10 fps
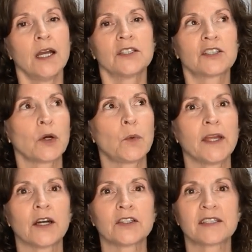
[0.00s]
So
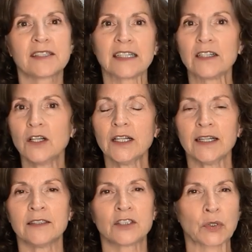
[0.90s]
we are still
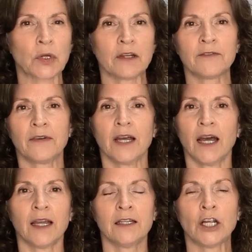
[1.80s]
in sort of,
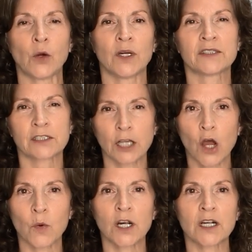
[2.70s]
you know, a
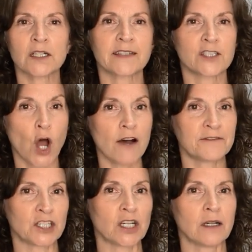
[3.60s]
slower,
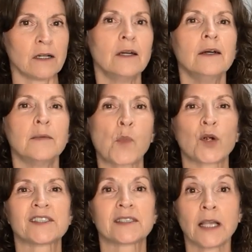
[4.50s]
softer,
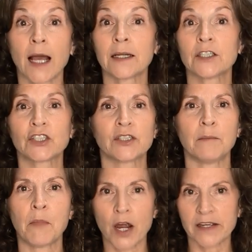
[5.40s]
more sluggish
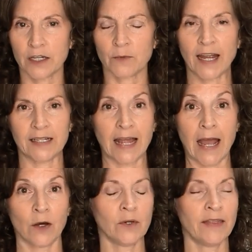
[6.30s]
market right now.